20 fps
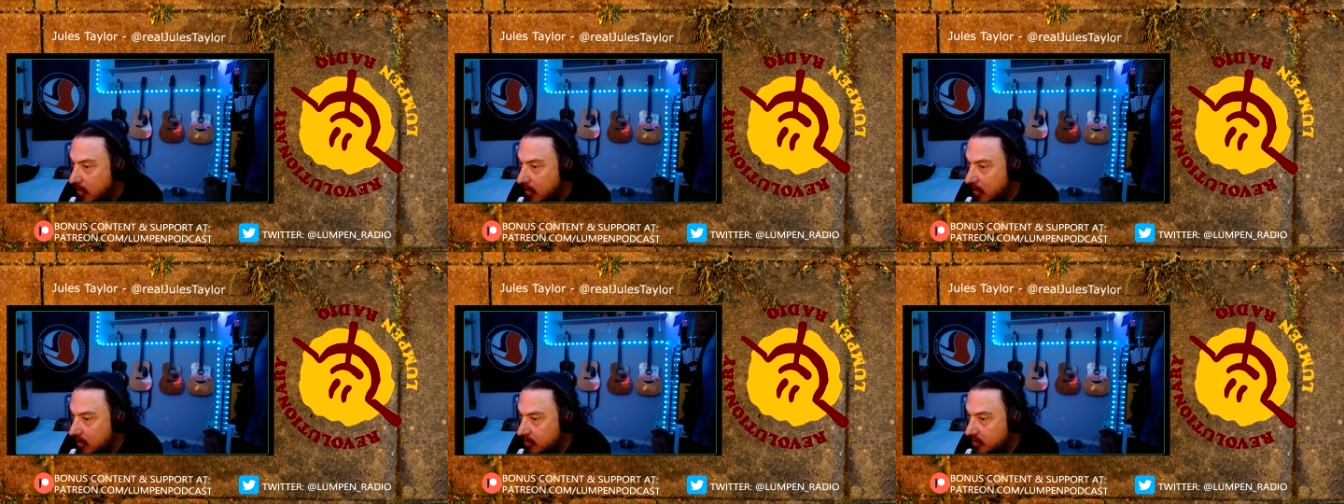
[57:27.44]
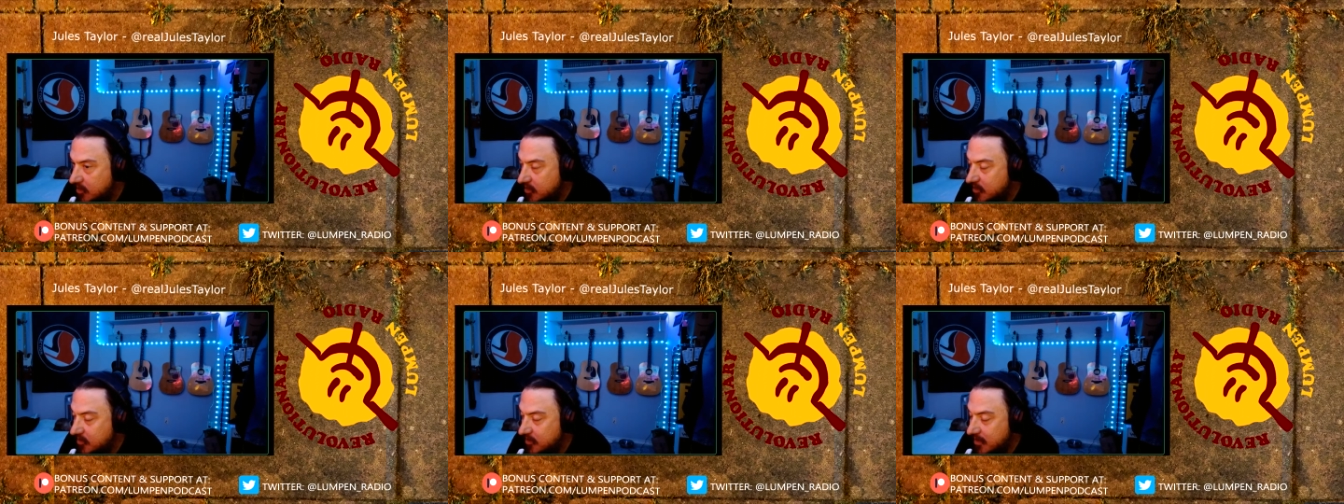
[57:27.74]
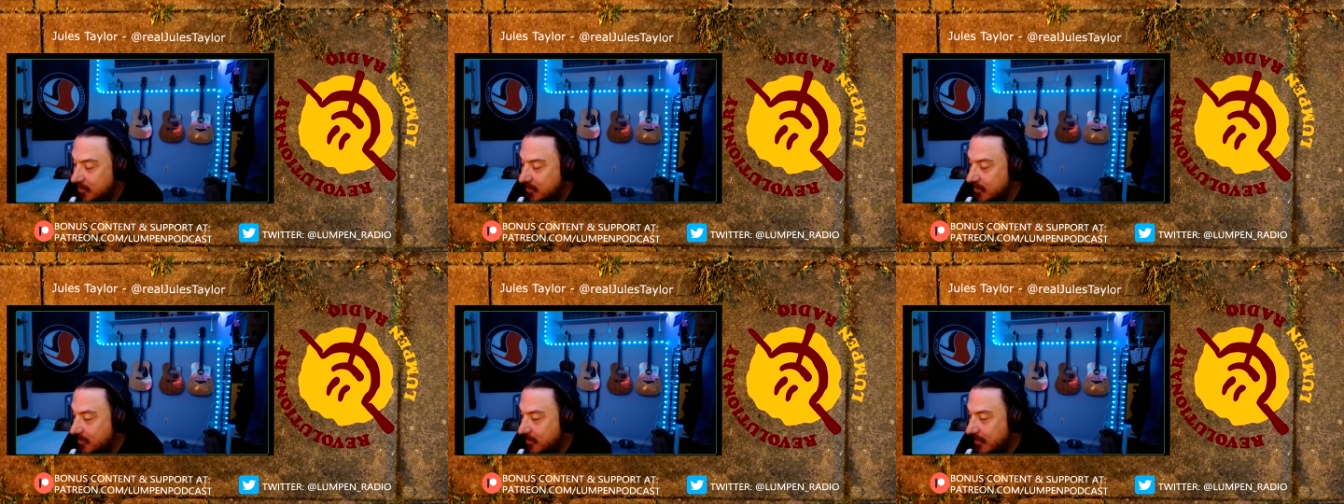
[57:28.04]
Just as I
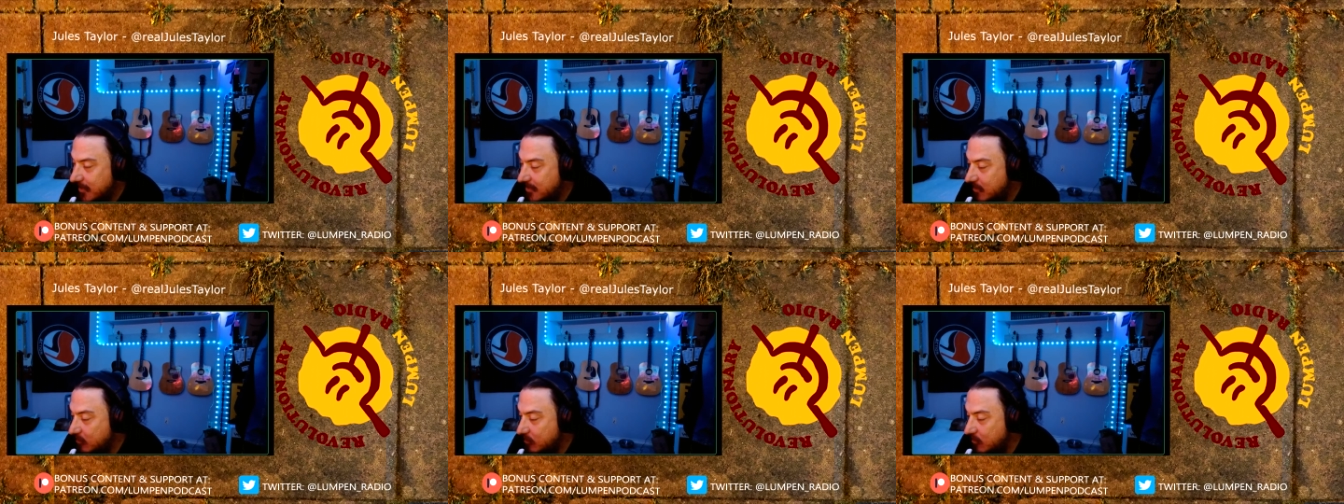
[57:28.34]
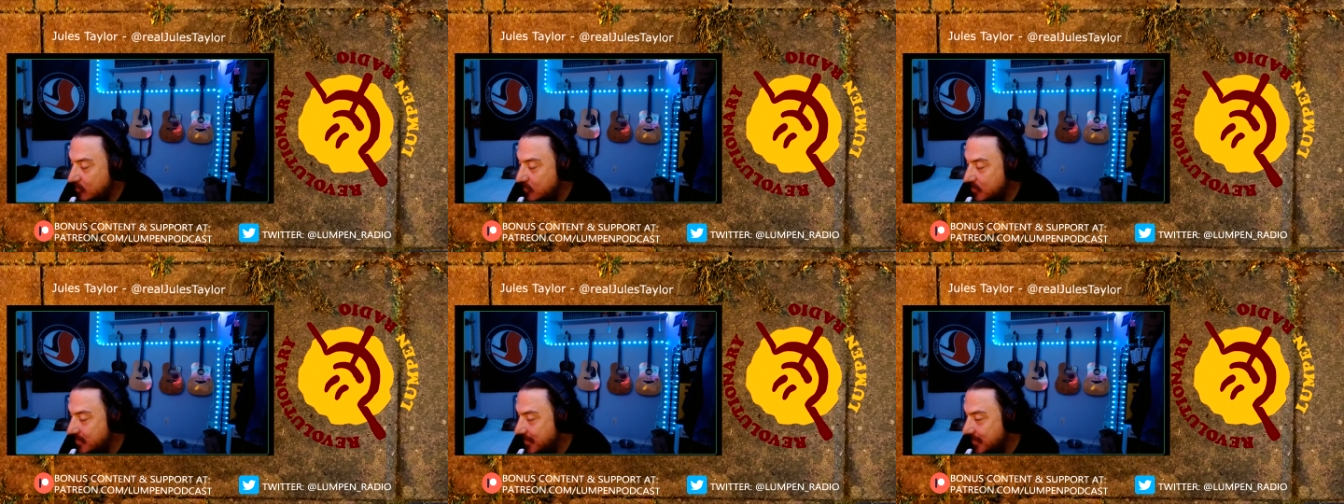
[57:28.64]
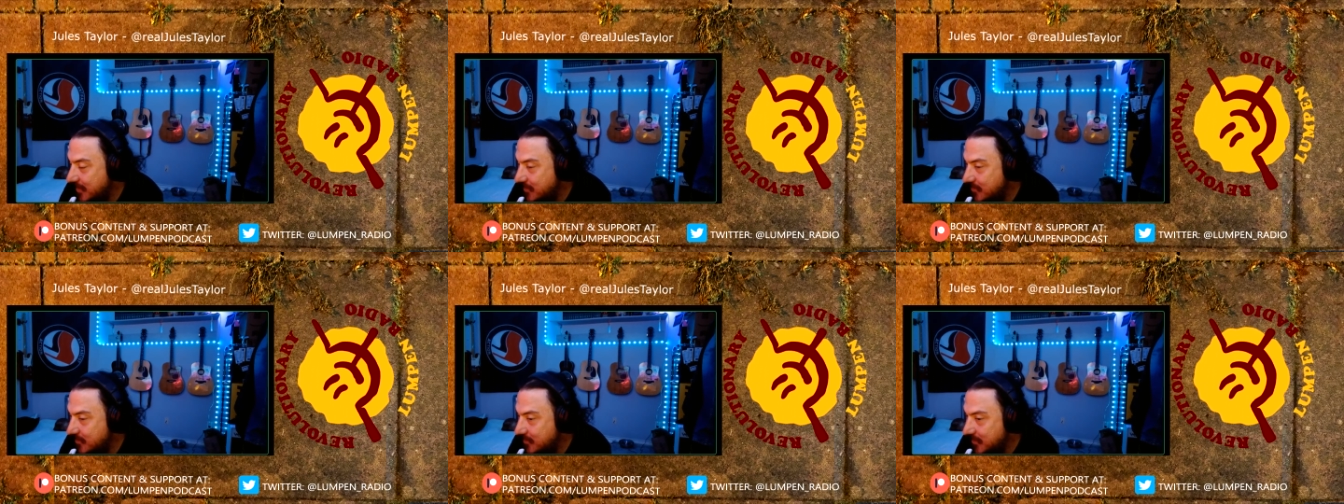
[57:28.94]
think, like, the blue
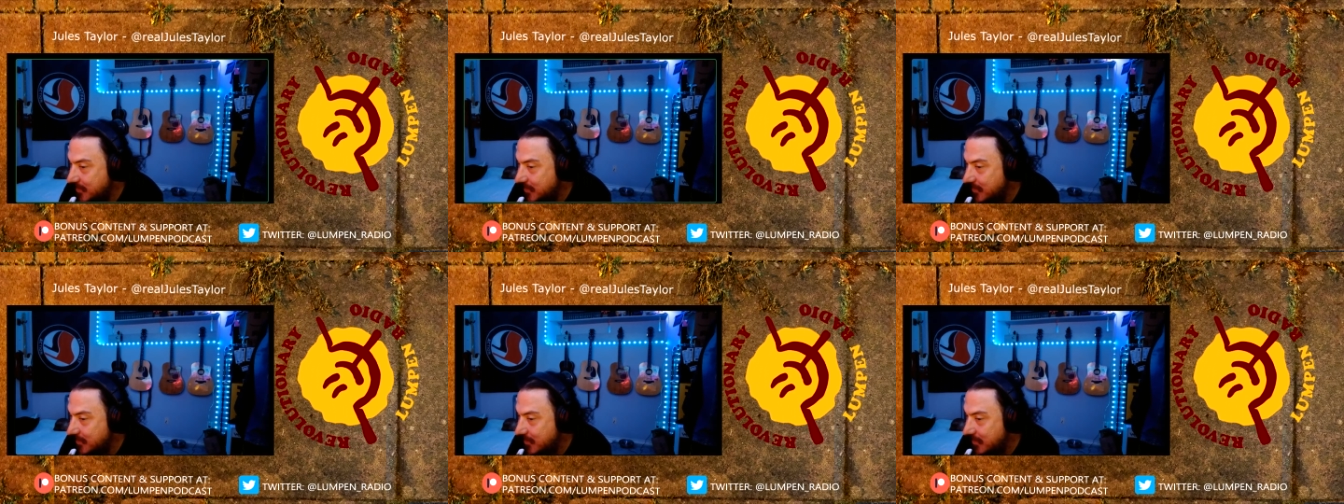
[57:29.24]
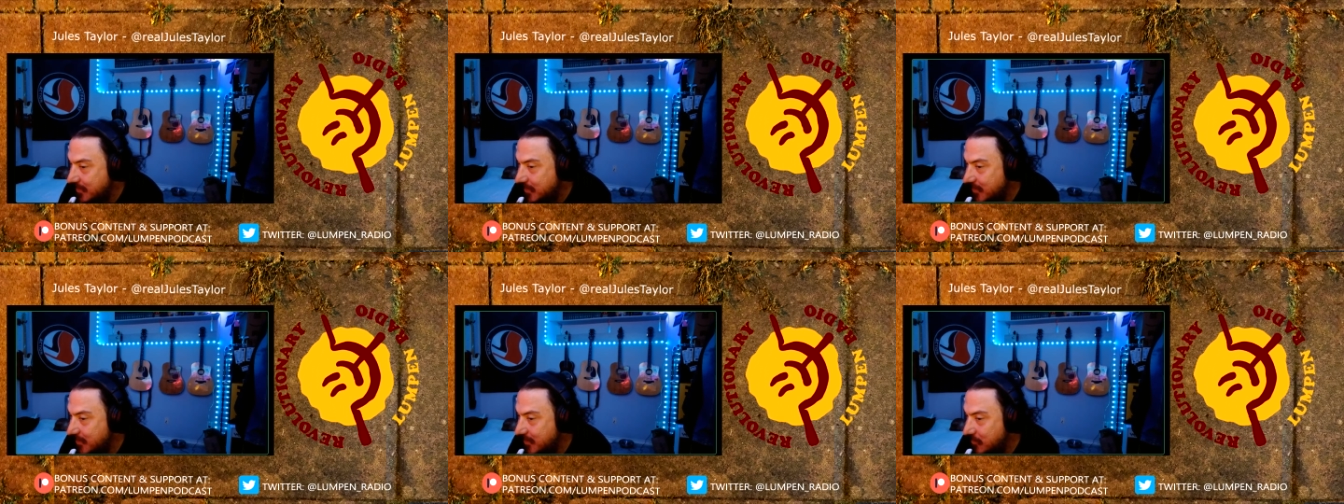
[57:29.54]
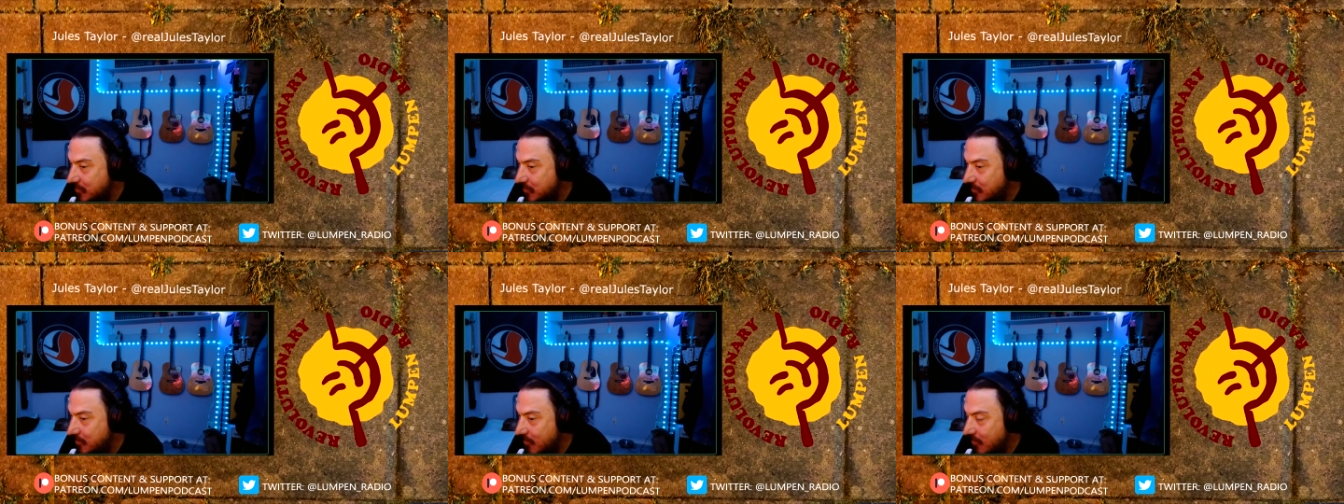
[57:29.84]
states
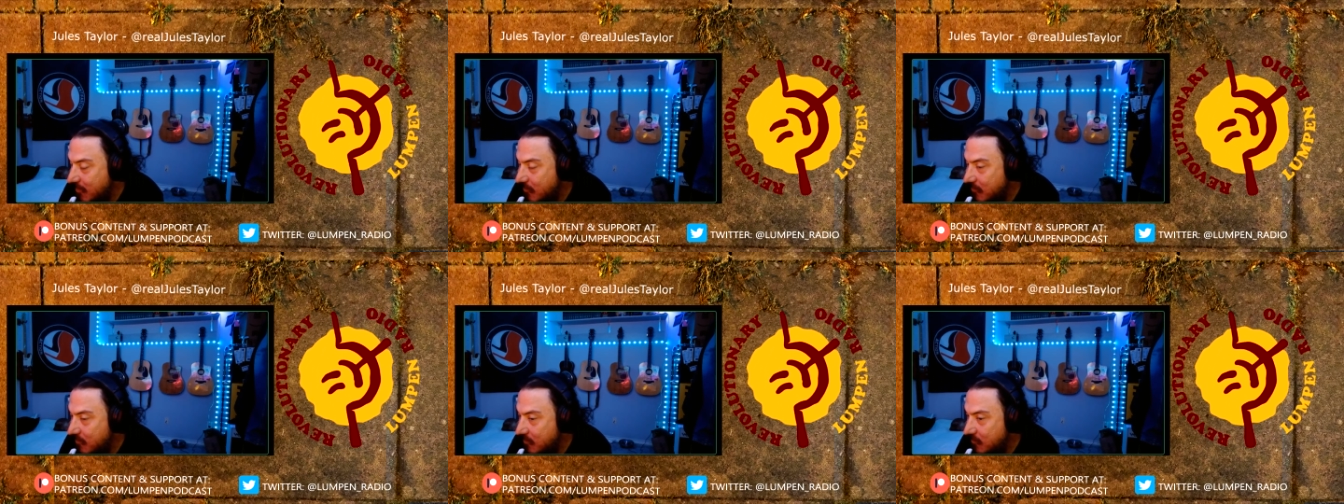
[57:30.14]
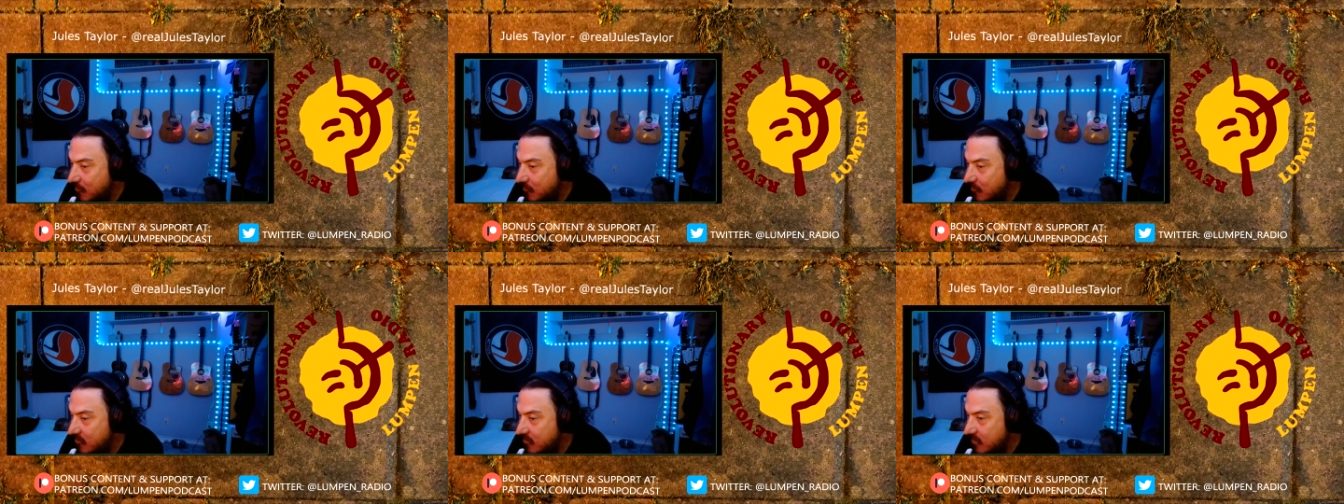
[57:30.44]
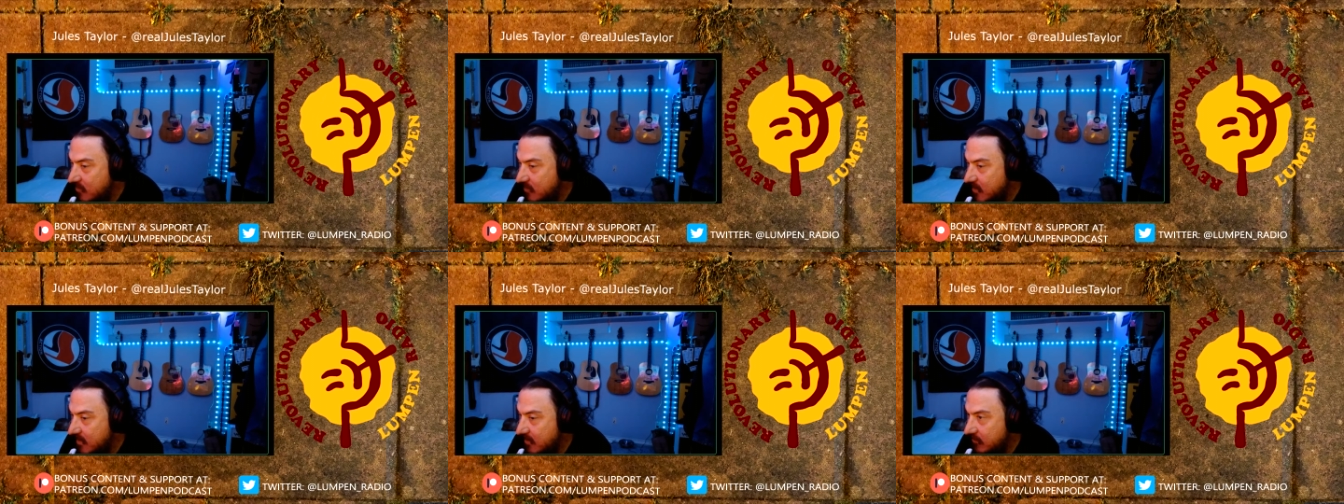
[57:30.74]
here aren't going to
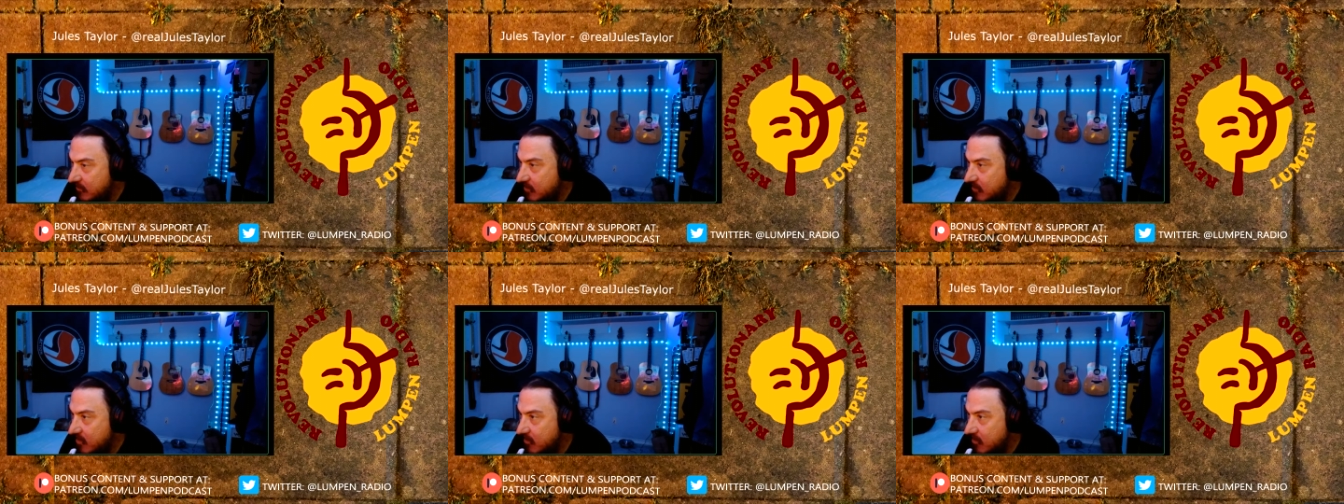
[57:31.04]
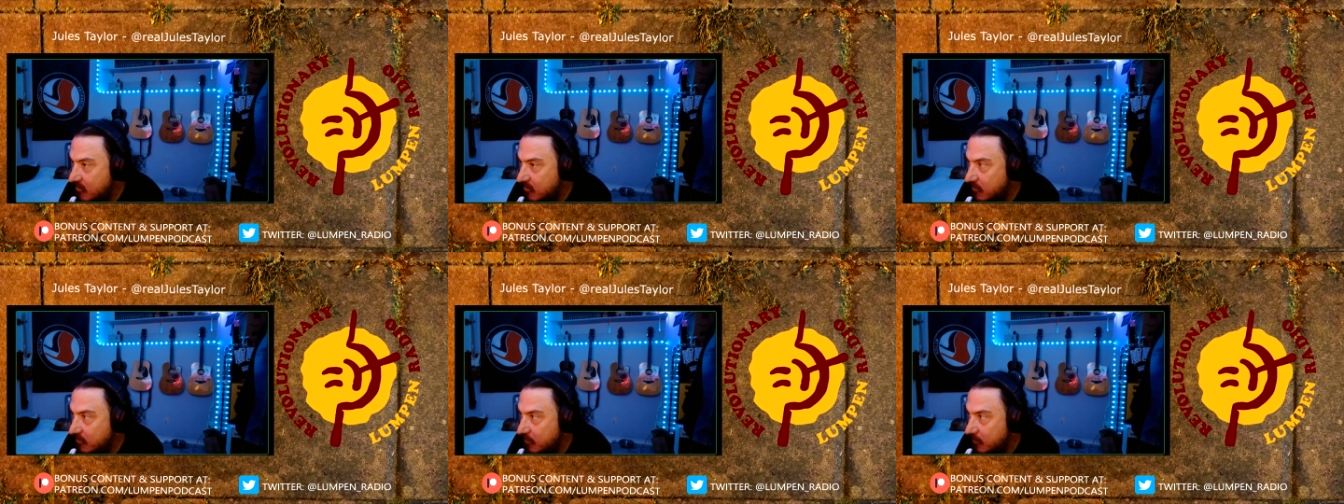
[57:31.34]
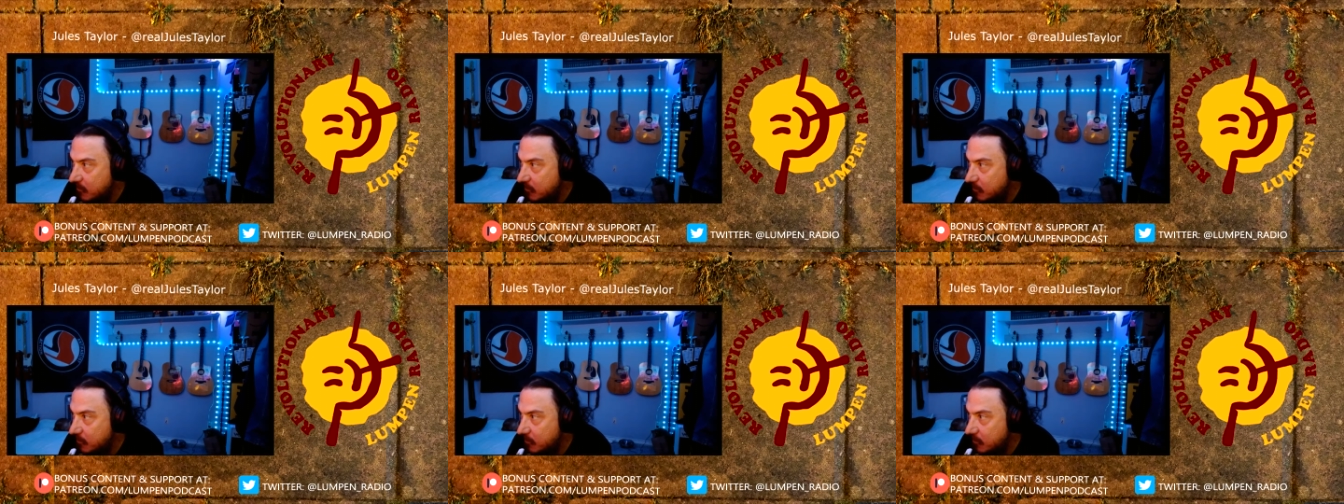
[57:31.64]
have enough